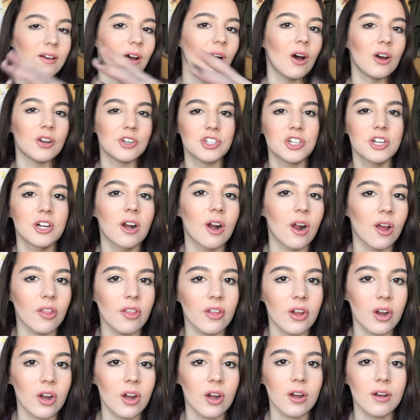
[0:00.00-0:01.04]
onto your
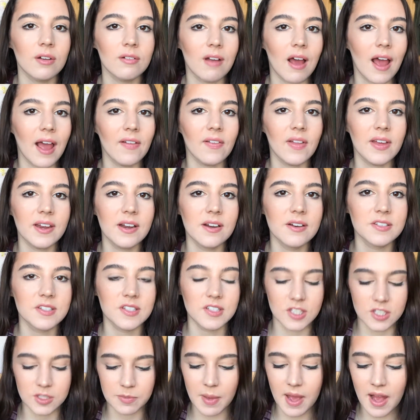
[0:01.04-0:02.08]
other highlighters
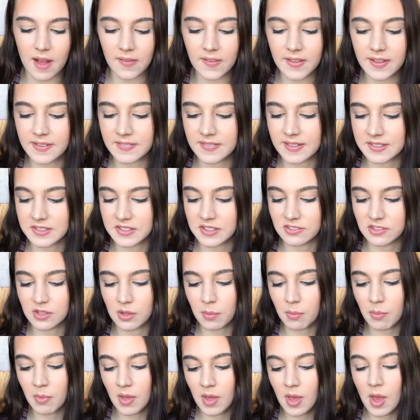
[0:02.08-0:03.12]
in this palette, and that's like
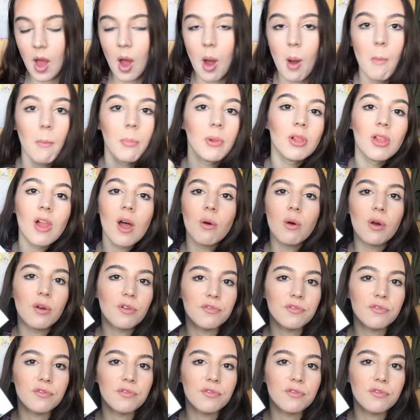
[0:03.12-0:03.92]
the Blow a